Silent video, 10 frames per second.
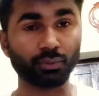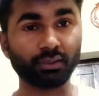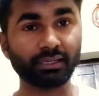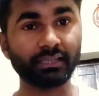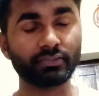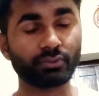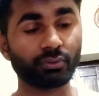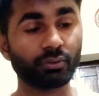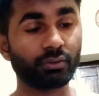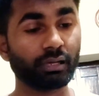okay,
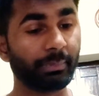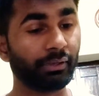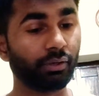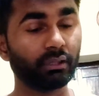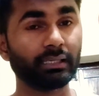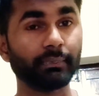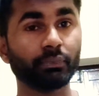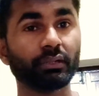so among all them,